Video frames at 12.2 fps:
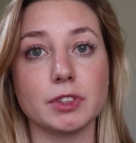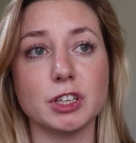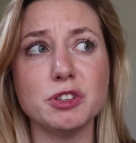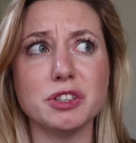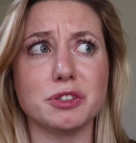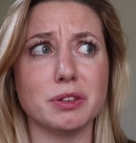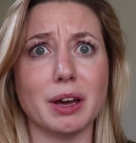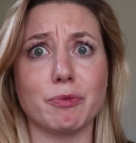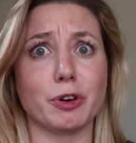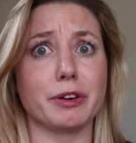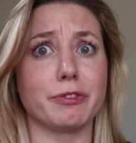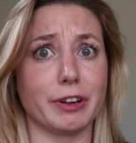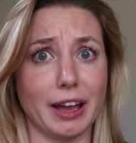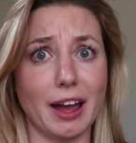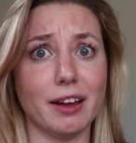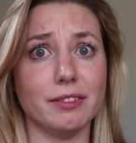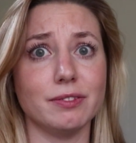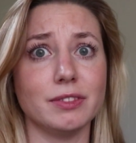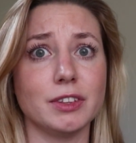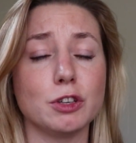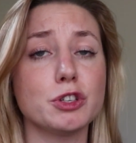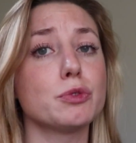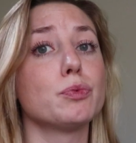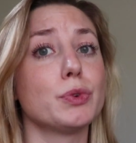You should do that before you forget. You
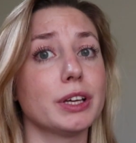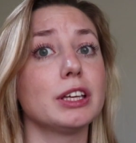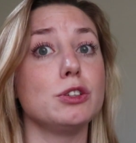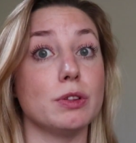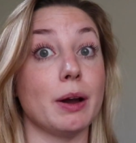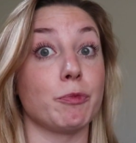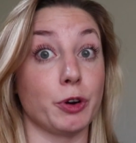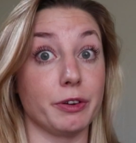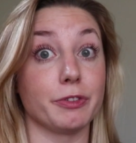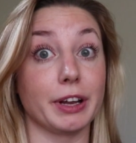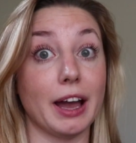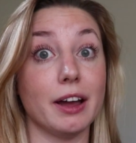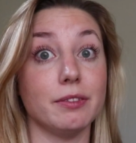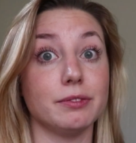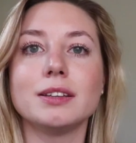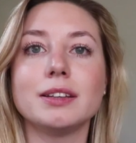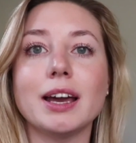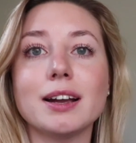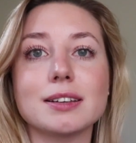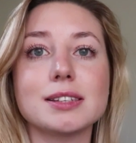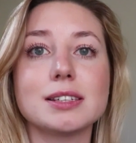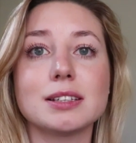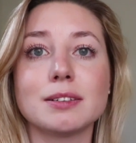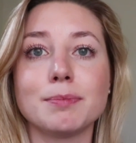should really do that before you forget.
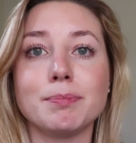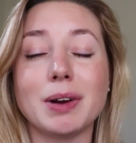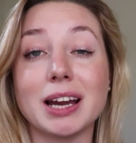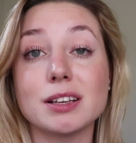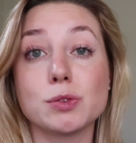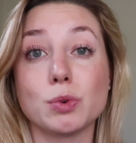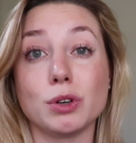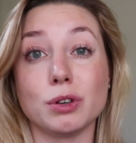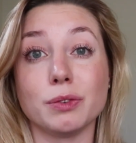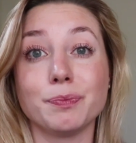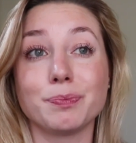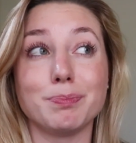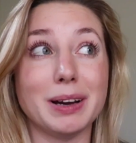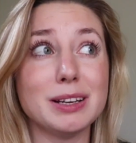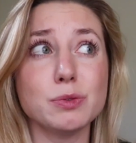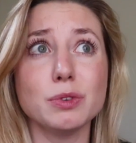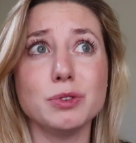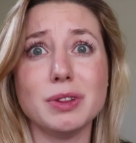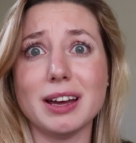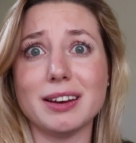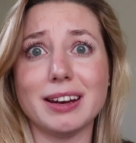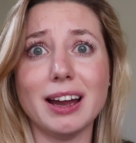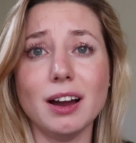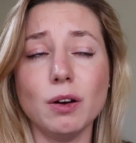Next, might as well do that
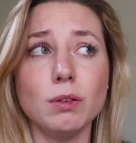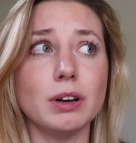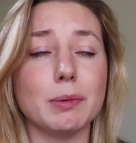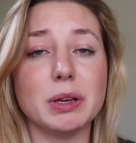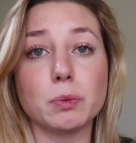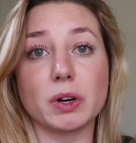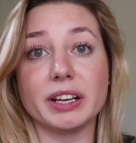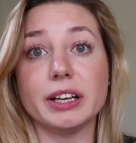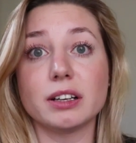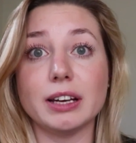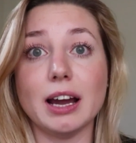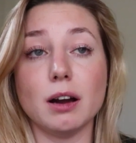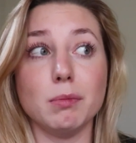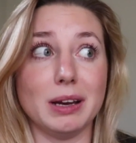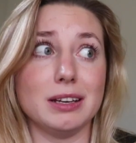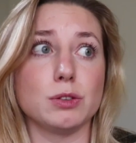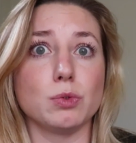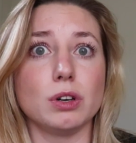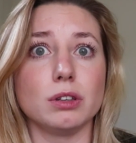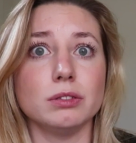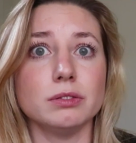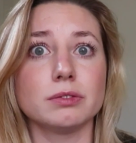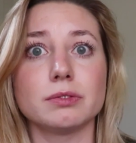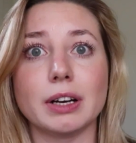now. We're here now, might as
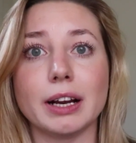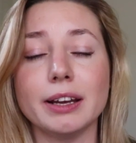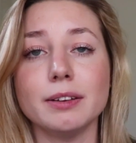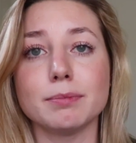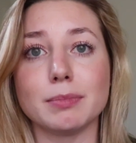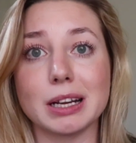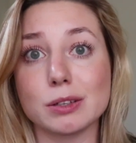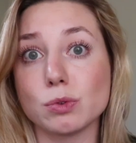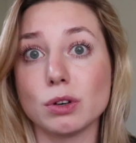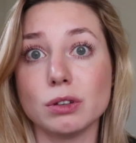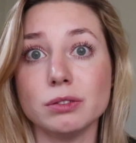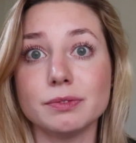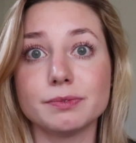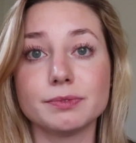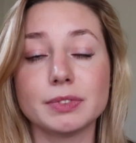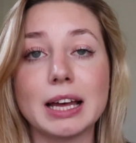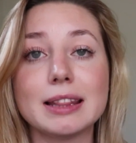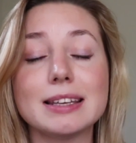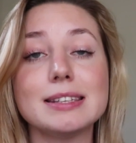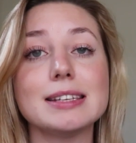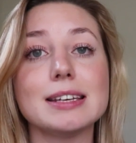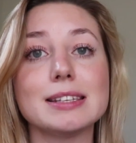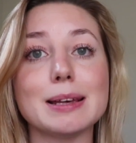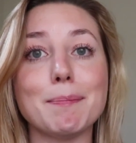well, right? Might as well. This
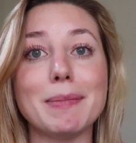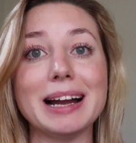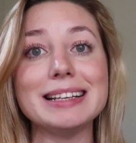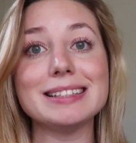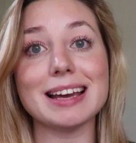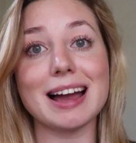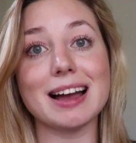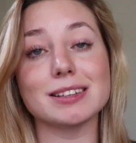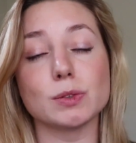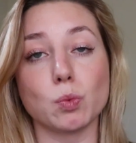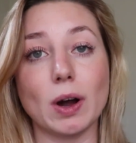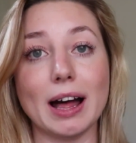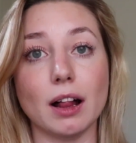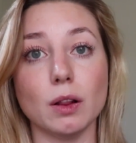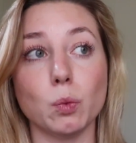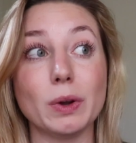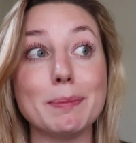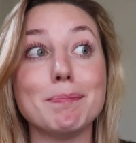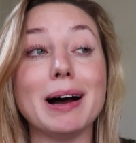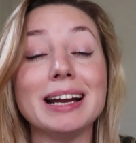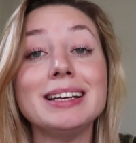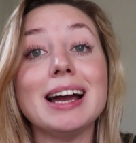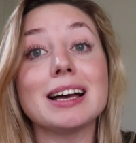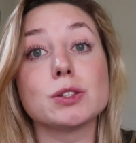is might as well. We
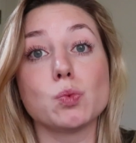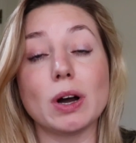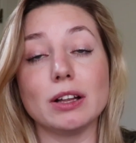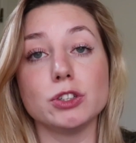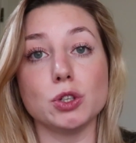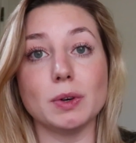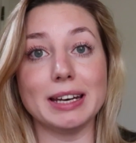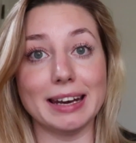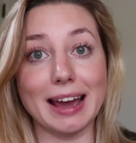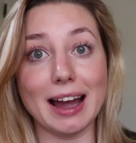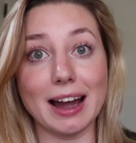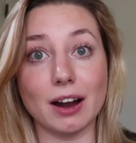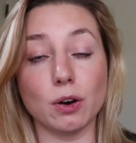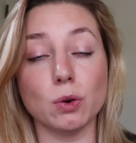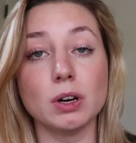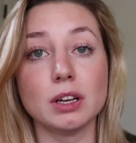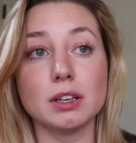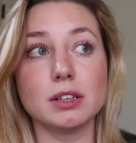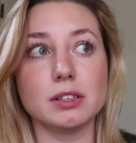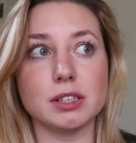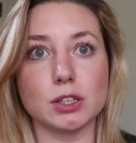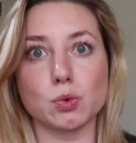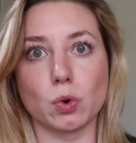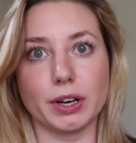might as well do it now
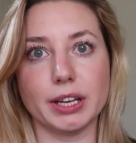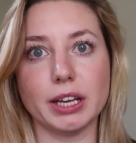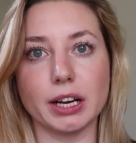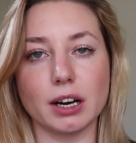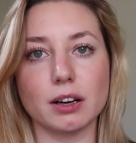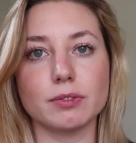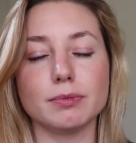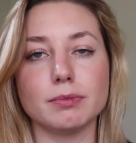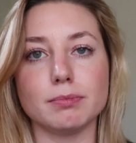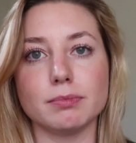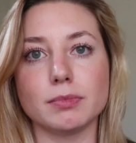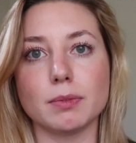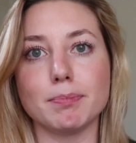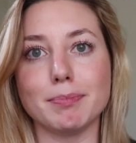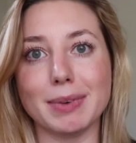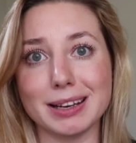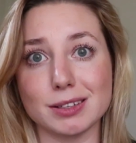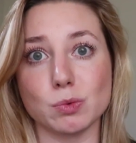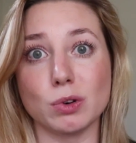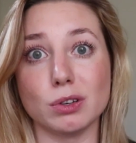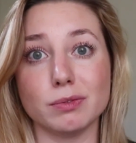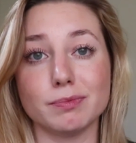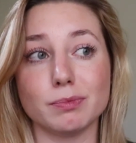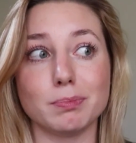since we're here. Might as well.